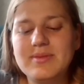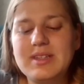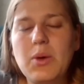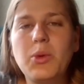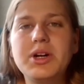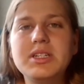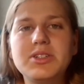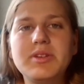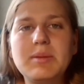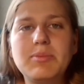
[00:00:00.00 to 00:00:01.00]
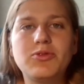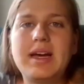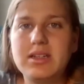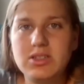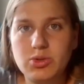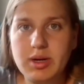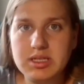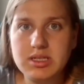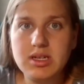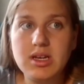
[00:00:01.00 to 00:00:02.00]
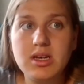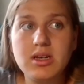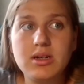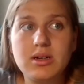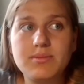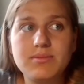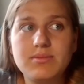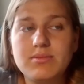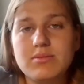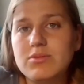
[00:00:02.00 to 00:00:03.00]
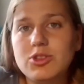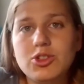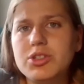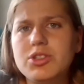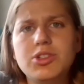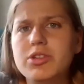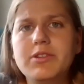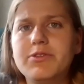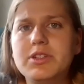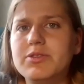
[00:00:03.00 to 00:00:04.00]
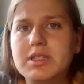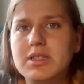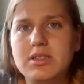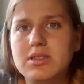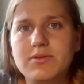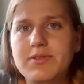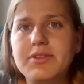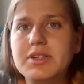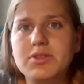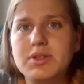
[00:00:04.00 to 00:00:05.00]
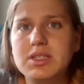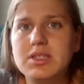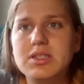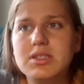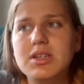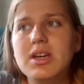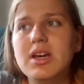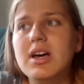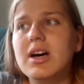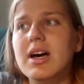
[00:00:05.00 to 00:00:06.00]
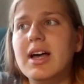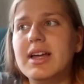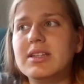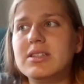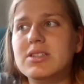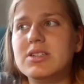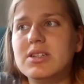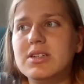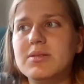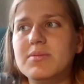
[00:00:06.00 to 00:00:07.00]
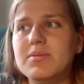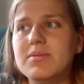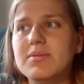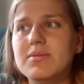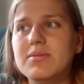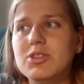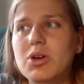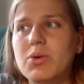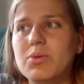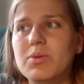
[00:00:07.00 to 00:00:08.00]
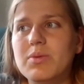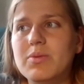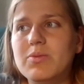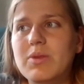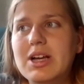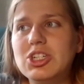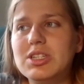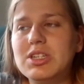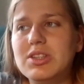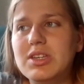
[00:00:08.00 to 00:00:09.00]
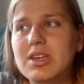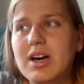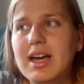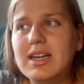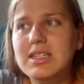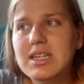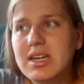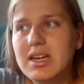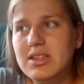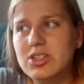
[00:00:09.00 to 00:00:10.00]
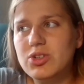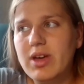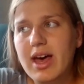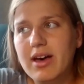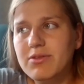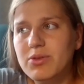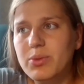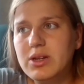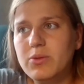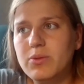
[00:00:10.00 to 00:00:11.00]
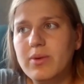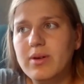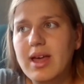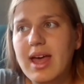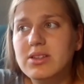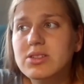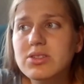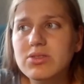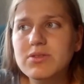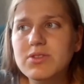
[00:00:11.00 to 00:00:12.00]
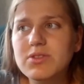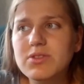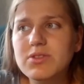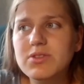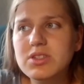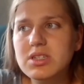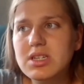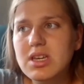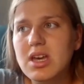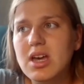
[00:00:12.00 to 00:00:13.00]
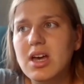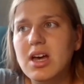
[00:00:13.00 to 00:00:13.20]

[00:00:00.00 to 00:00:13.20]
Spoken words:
they weren't really provided to us due to different reasons, various reasons. And so actually the idea that you have when you enter the university